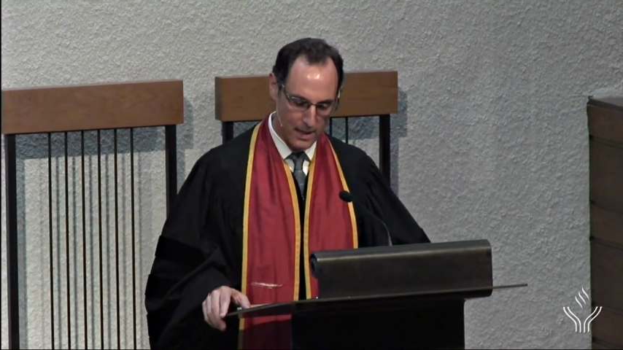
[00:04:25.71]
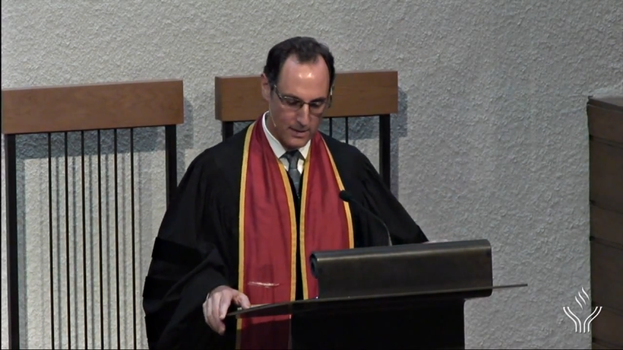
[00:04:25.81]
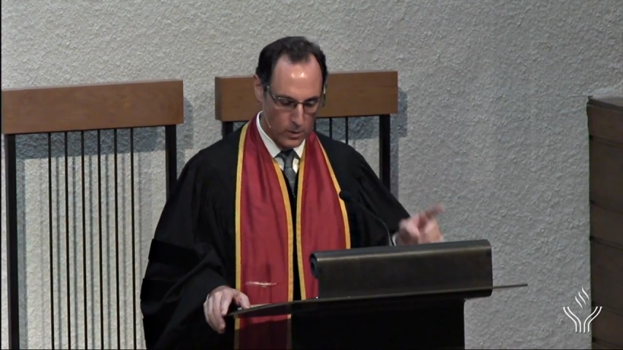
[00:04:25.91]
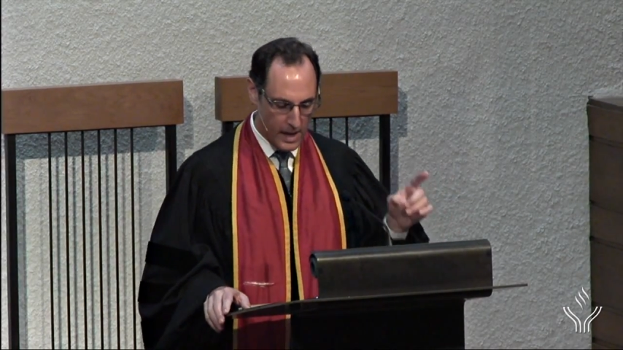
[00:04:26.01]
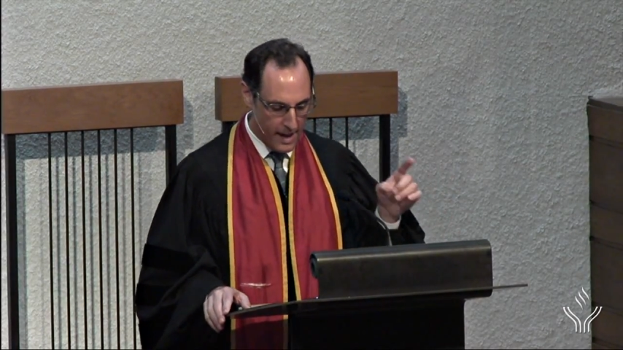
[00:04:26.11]

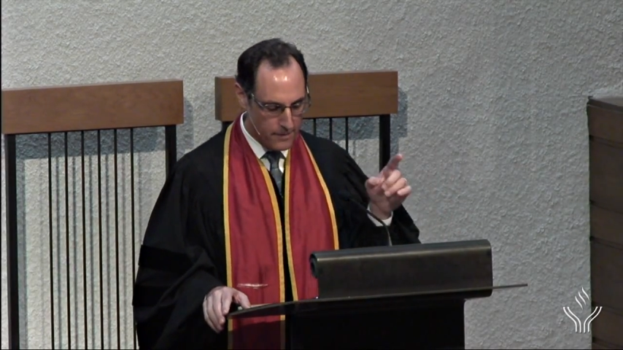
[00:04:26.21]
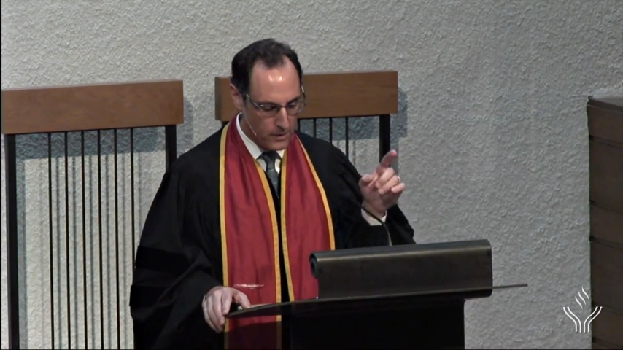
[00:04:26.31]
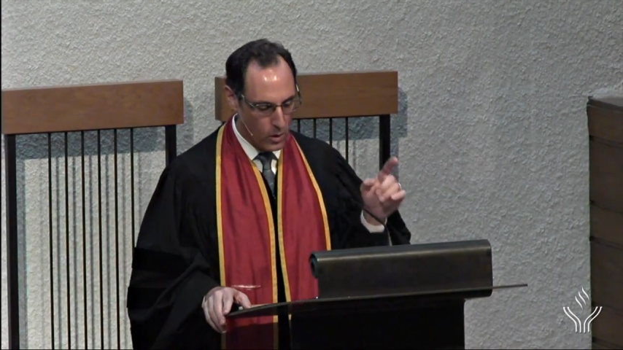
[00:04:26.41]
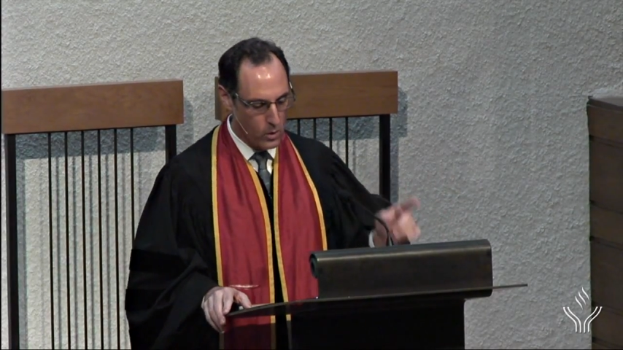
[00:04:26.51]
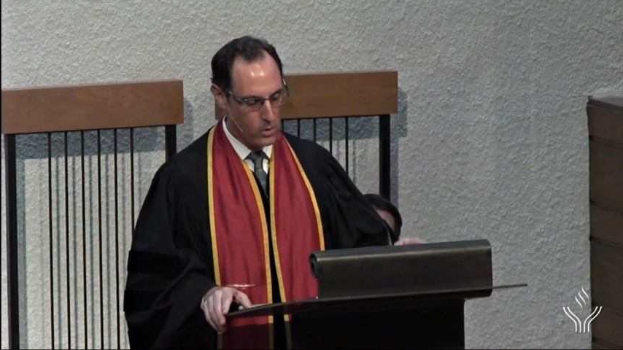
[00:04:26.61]
"Don't
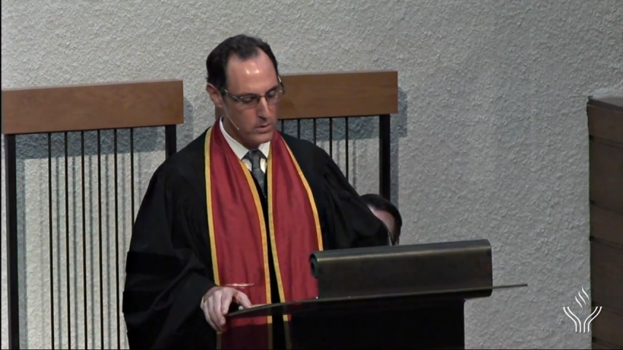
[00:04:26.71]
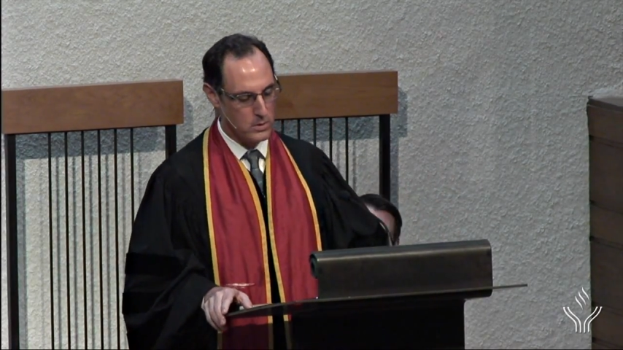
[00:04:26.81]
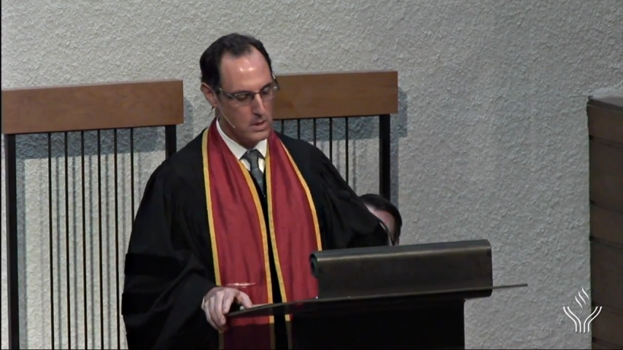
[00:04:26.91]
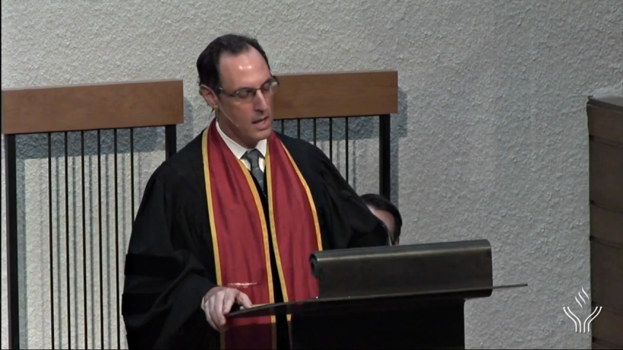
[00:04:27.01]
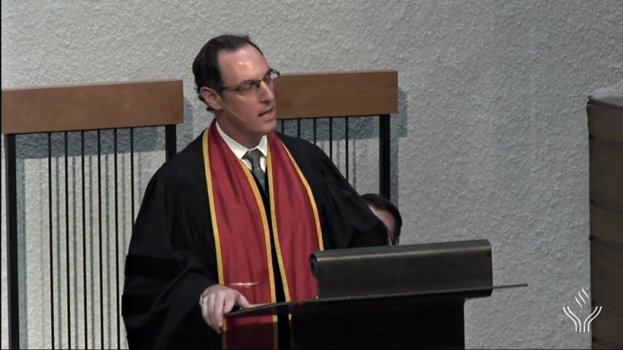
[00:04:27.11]
have
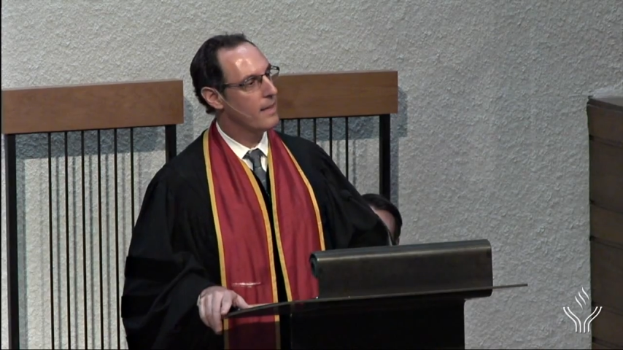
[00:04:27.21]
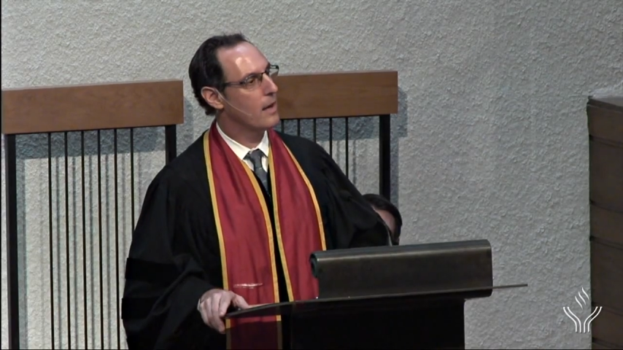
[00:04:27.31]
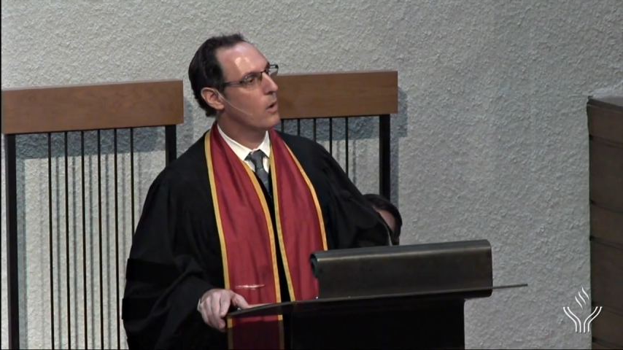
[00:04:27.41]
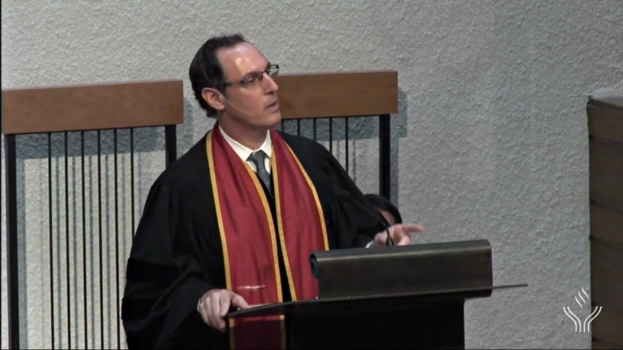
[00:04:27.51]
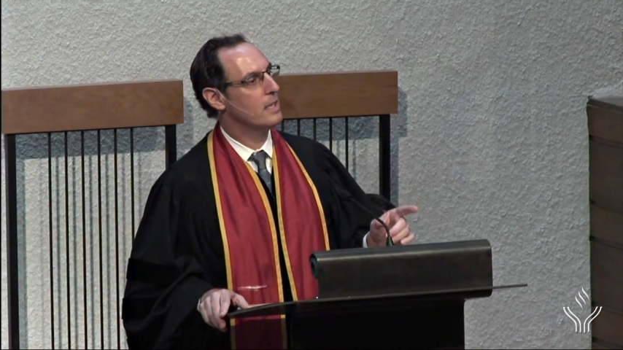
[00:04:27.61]
goals
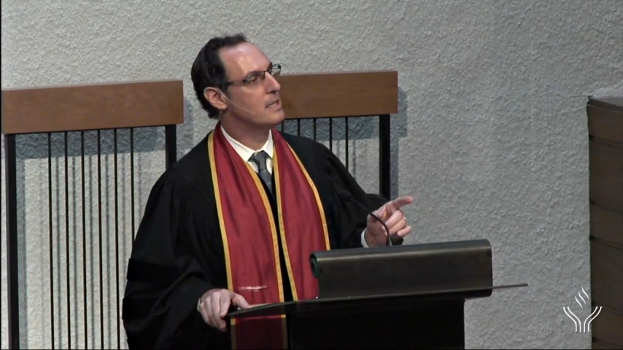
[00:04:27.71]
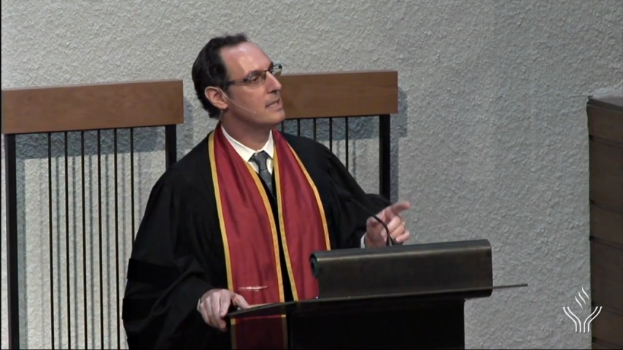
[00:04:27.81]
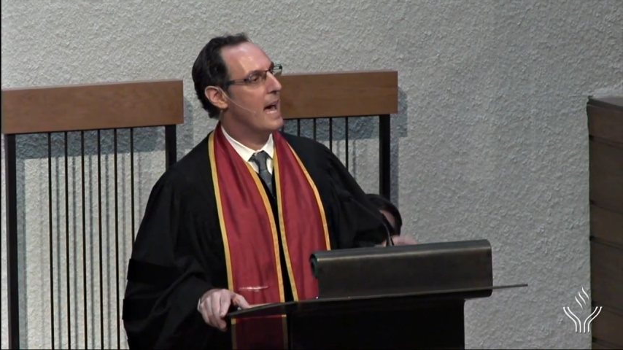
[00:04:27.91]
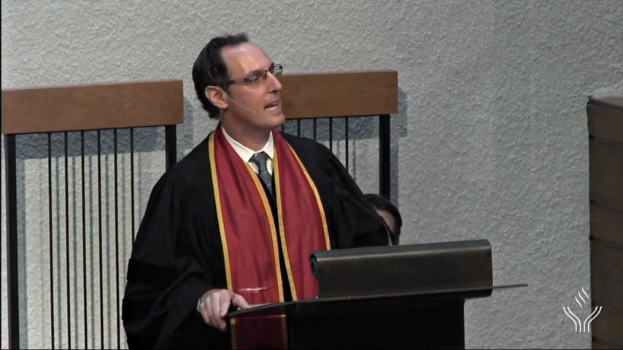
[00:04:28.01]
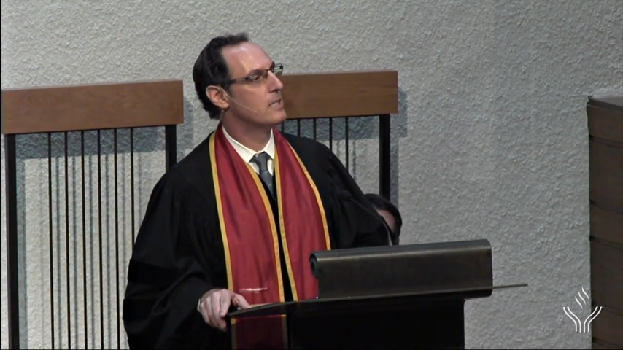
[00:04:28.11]
that only
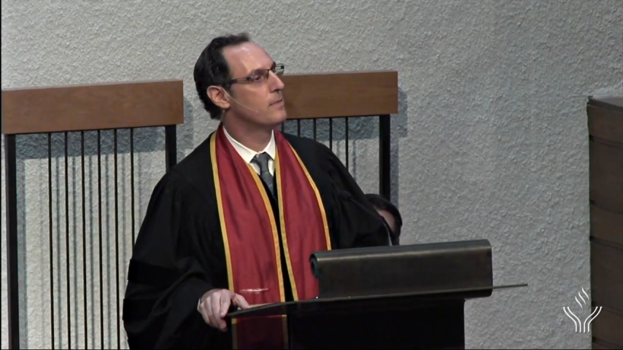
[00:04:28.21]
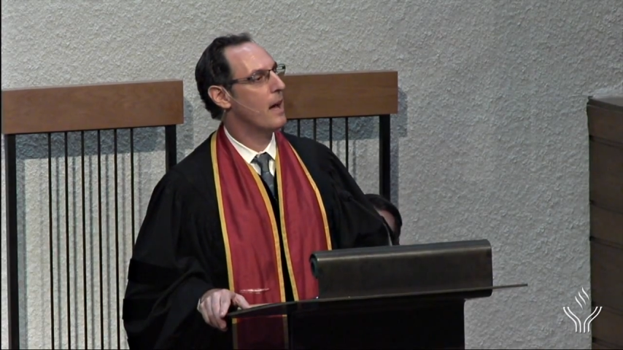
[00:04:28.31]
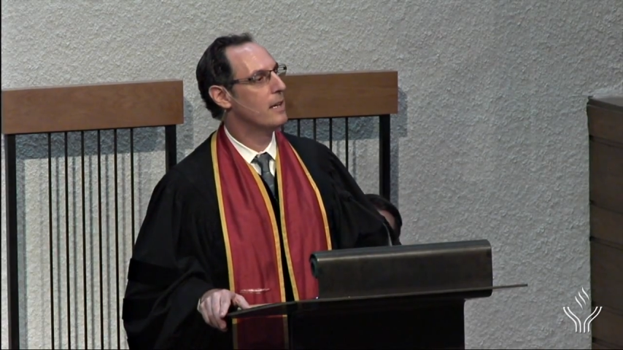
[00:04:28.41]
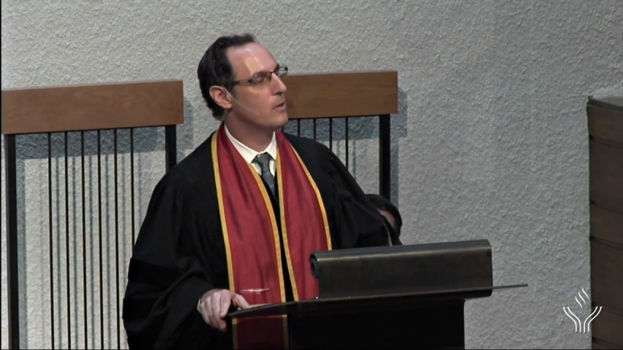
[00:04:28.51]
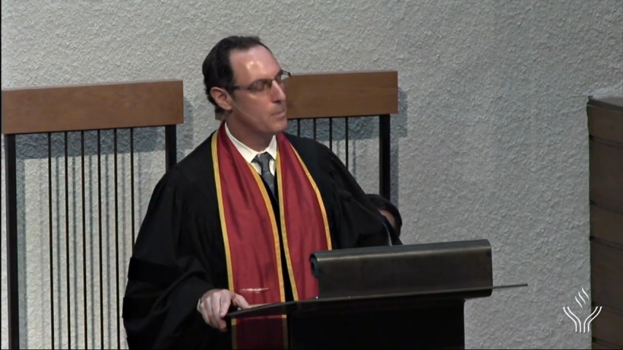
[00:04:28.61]

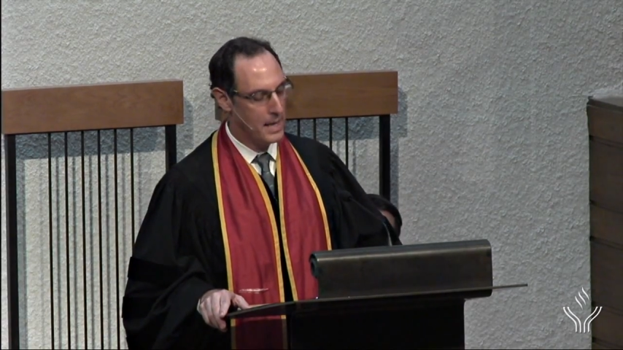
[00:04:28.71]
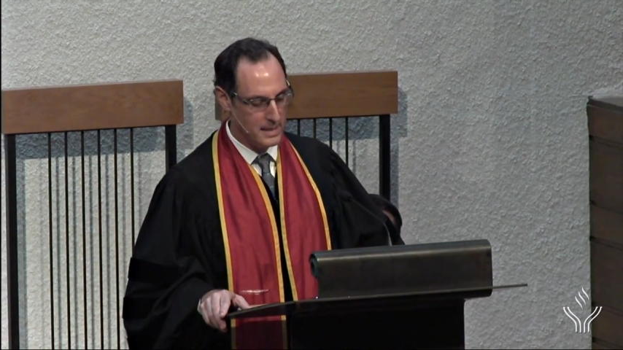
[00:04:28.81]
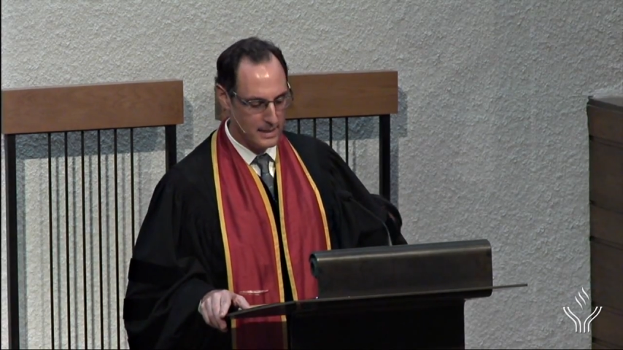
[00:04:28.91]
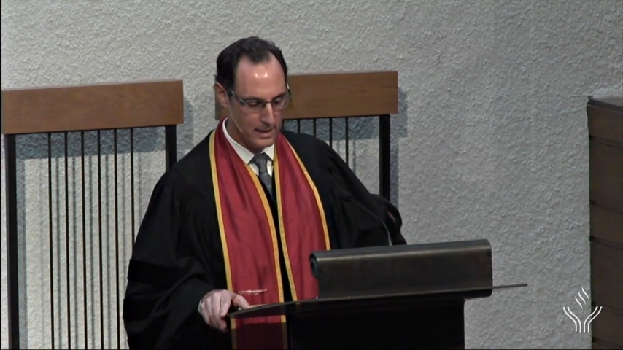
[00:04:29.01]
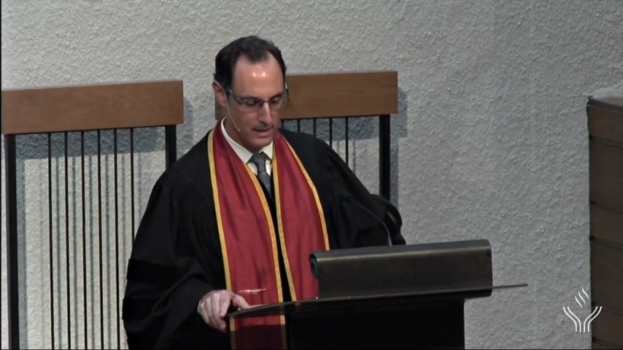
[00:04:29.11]
satisfy your
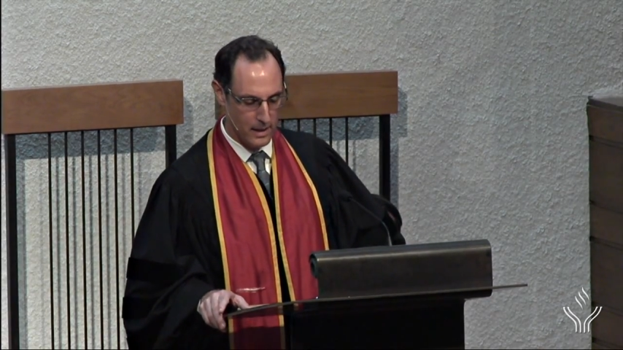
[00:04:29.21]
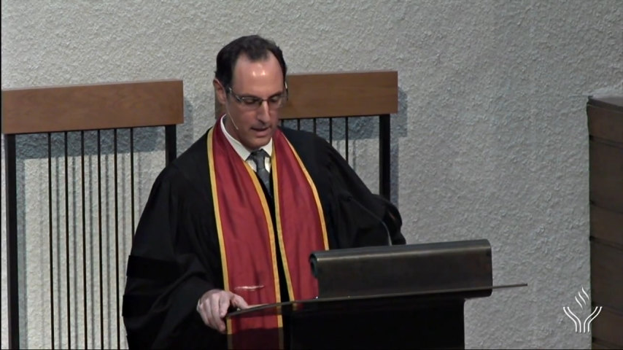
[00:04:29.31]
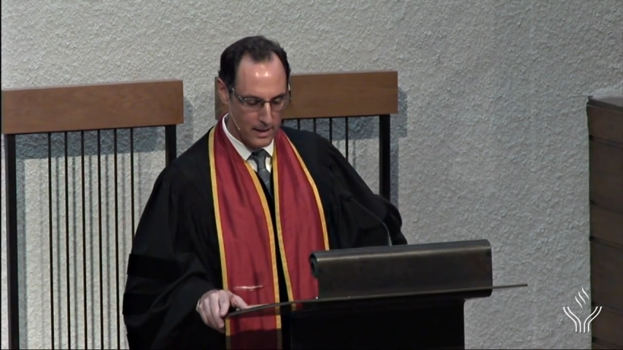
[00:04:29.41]
basic